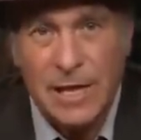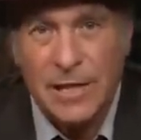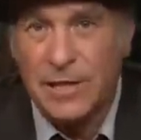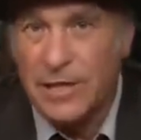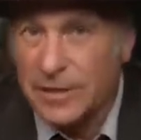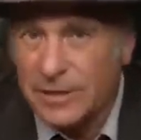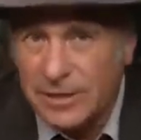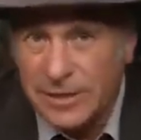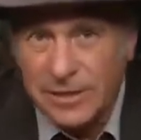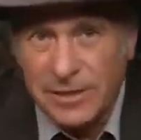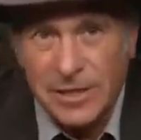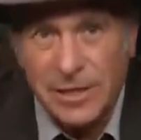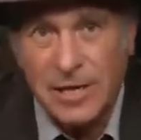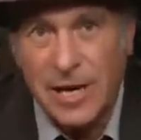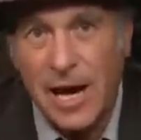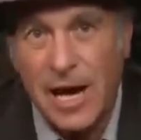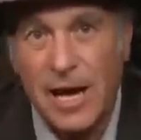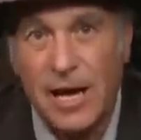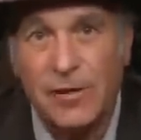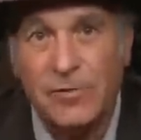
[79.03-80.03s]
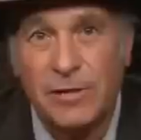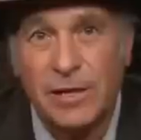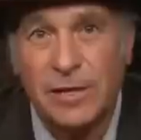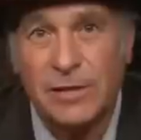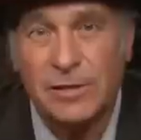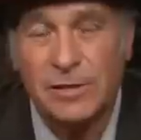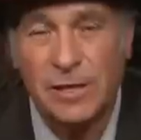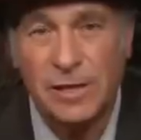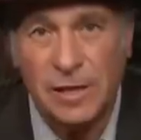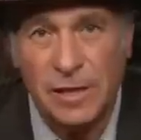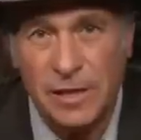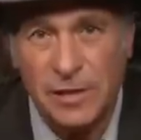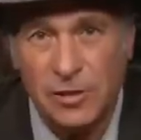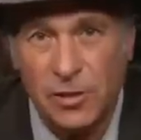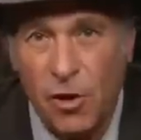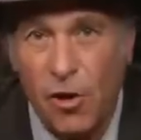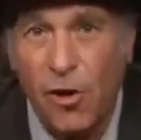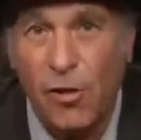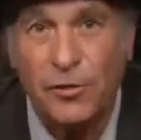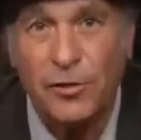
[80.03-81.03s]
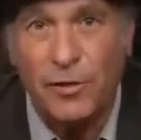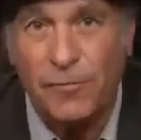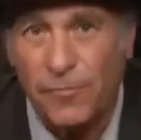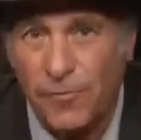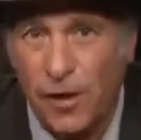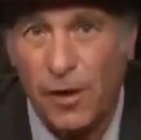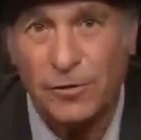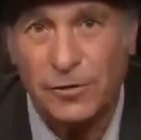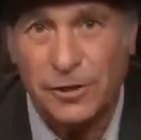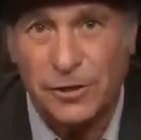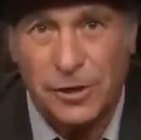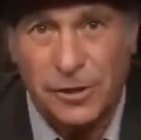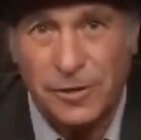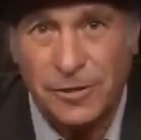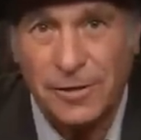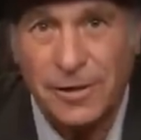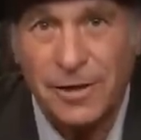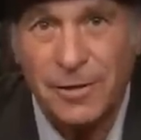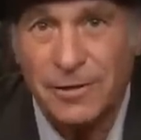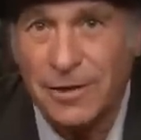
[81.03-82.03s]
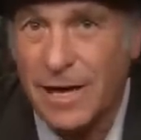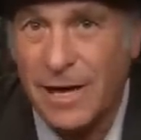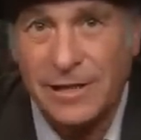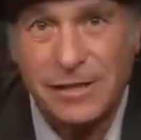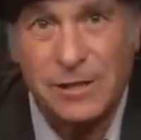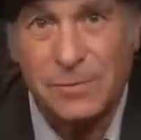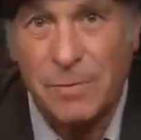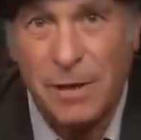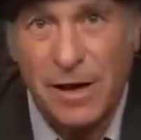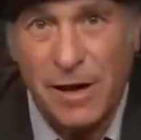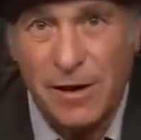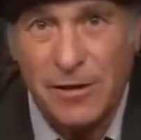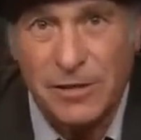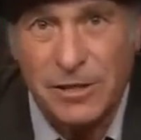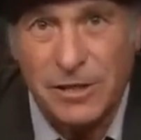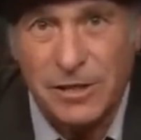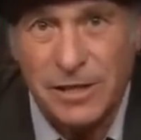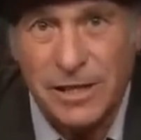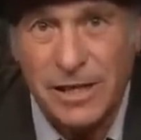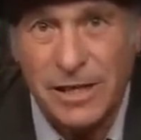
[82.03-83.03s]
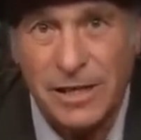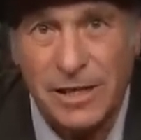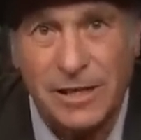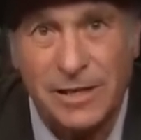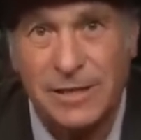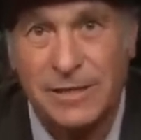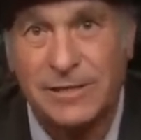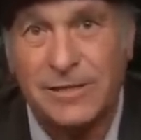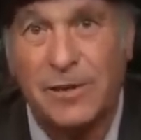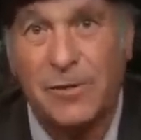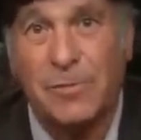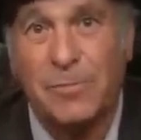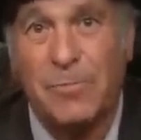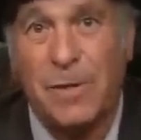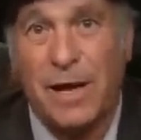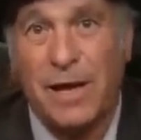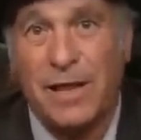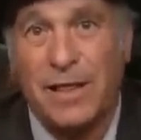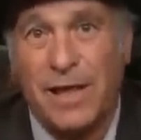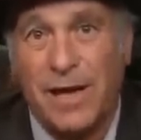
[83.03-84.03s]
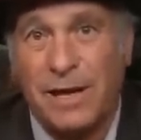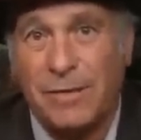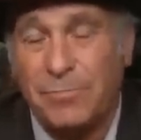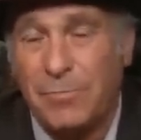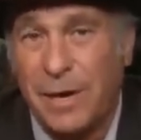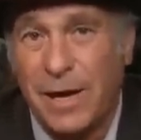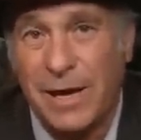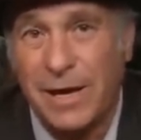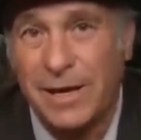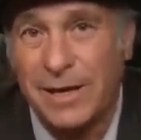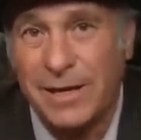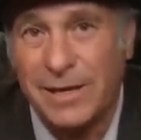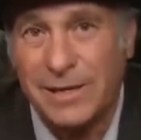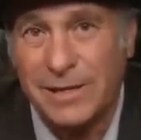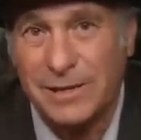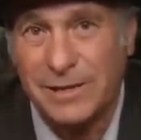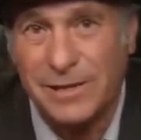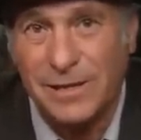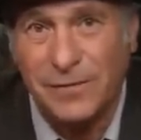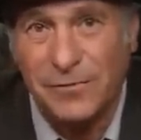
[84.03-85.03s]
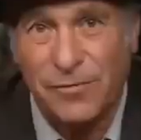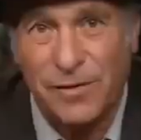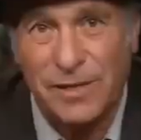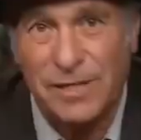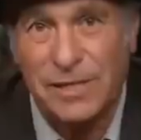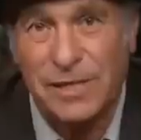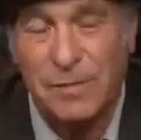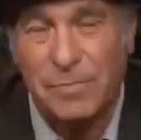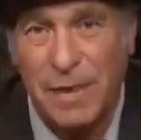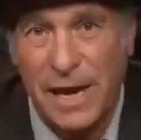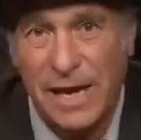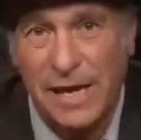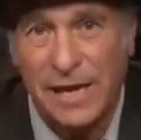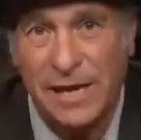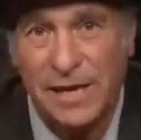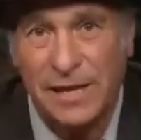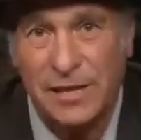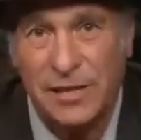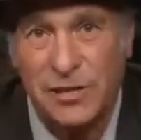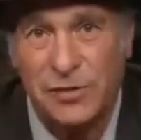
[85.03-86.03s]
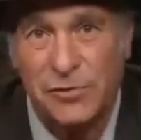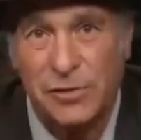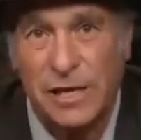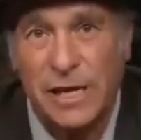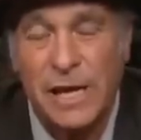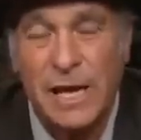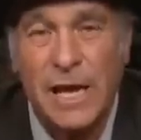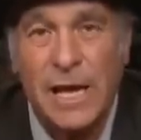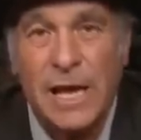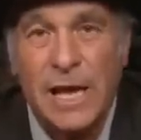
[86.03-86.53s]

This is the guy who does he's called the Vulture not just by Argentina, he's known by that by his uh, friends in the banking industry.